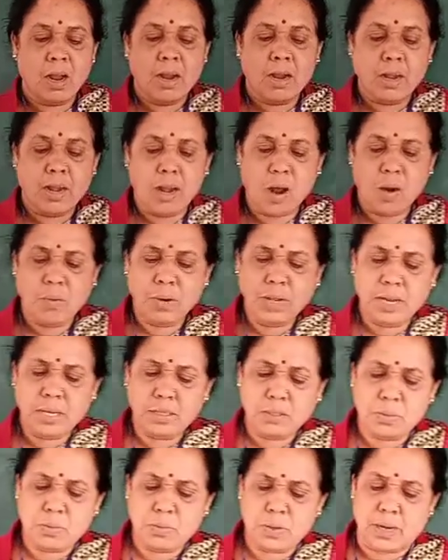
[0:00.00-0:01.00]
Now,
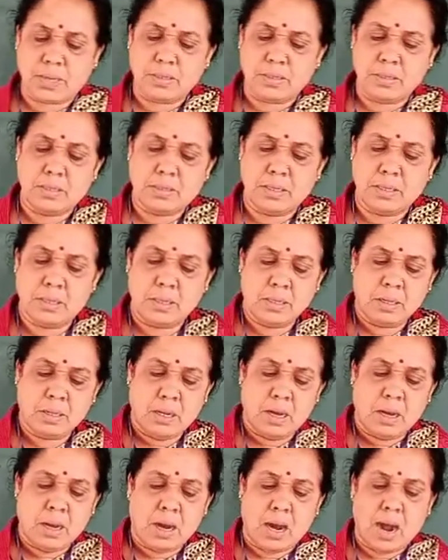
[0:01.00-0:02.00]
dear students,
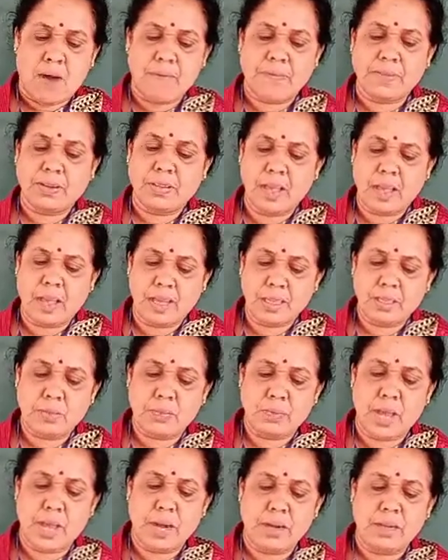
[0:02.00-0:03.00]
after
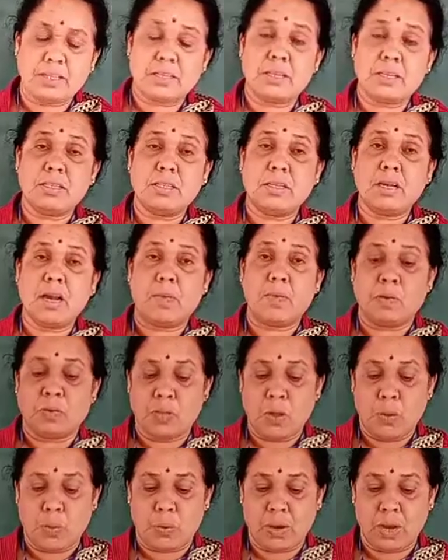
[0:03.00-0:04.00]
this we are discussing
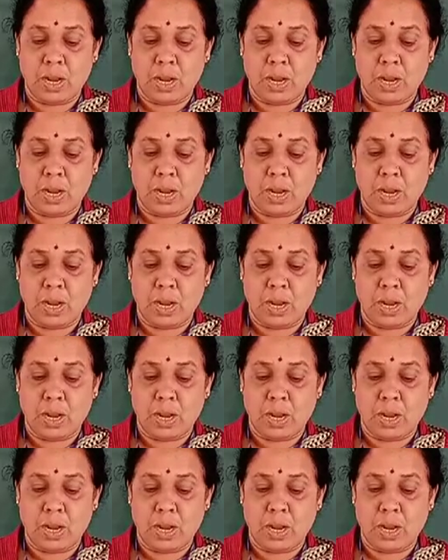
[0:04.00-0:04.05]
about the